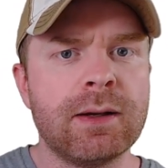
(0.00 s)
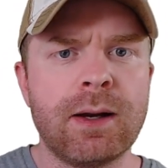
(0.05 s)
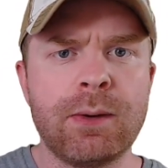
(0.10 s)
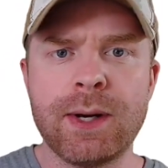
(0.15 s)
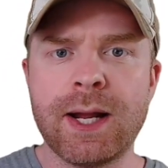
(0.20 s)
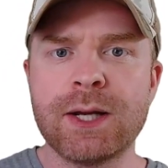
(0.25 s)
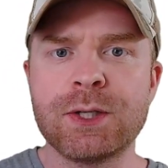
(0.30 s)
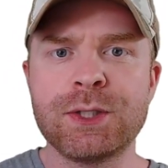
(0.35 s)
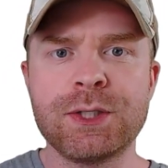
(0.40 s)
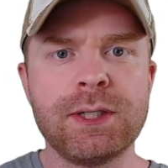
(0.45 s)
I
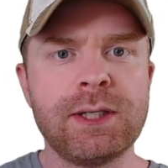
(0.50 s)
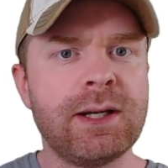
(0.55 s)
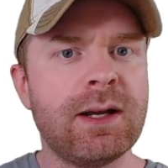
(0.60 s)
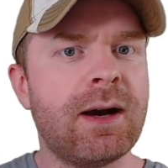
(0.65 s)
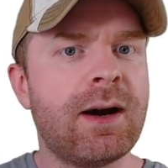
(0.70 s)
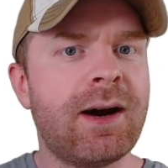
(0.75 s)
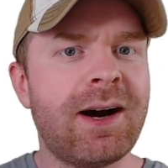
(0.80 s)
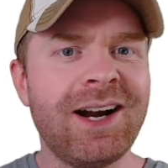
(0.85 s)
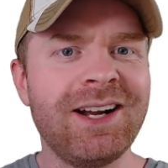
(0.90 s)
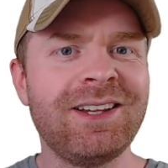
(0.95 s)
would actually
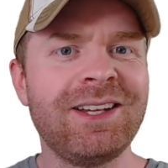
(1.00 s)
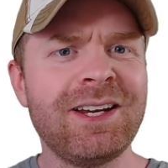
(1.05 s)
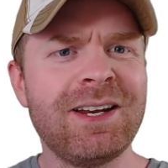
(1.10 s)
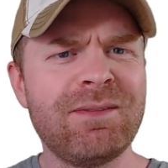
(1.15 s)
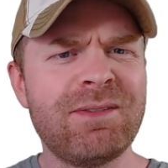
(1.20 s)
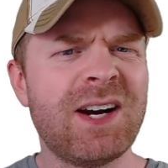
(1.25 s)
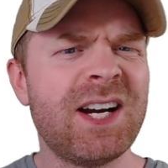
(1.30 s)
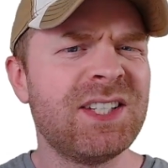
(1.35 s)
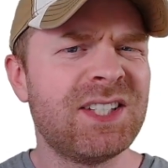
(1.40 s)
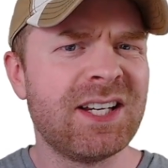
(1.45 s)
highly
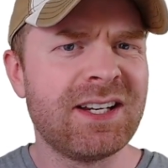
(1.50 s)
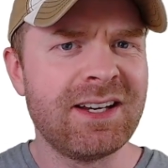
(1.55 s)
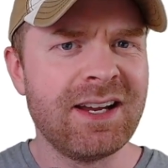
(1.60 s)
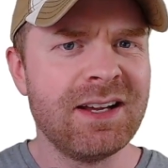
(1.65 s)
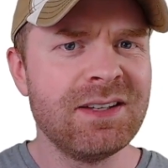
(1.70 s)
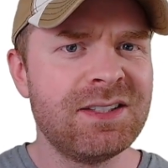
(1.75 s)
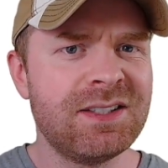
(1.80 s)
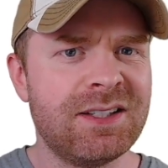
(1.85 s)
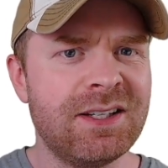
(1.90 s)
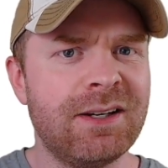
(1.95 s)
advise
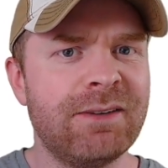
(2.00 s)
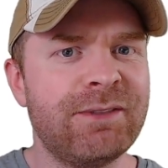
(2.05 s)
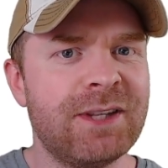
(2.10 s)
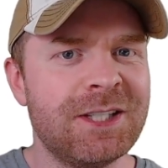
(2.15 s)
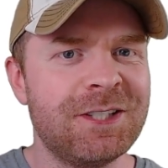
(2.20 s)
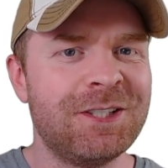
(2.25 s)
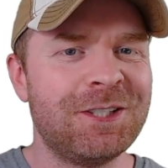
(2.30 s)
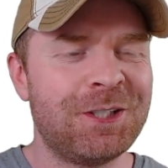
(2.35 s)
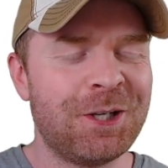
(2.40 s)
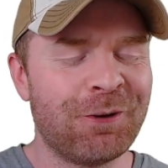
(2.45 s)
against it if
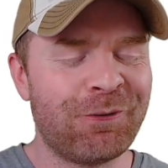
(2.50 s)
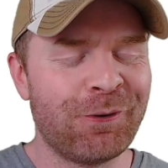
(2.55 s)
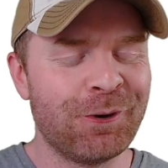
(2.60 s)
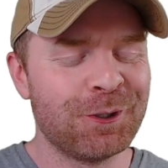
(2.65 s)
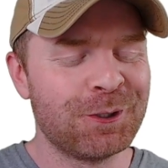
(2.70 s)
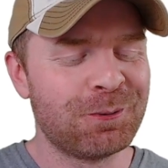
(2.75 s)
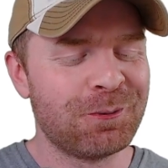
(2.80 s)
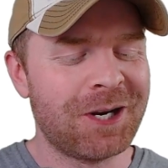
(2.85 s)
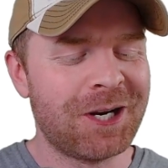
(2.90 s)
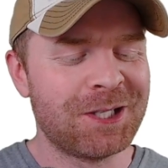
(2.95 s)
this is your
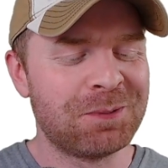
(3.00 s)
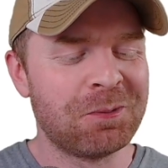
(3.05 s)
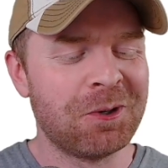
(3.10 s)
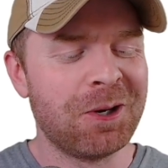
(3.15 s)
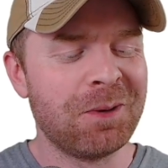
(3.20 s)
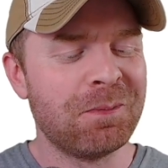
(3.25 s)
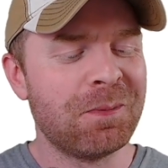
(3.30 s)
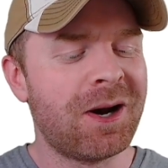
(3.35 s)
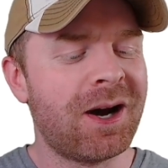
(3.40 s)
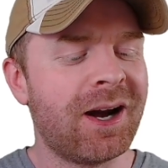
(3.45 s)
first
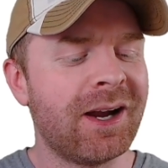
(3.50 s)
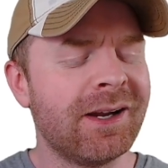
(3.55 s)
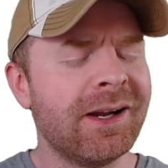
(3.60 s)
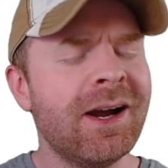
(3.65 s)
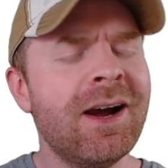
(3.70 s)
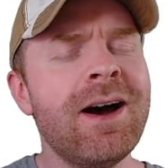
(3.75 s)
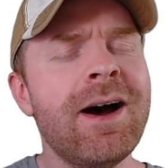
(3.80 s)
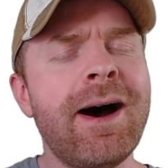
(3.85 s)
Raspberry Pi.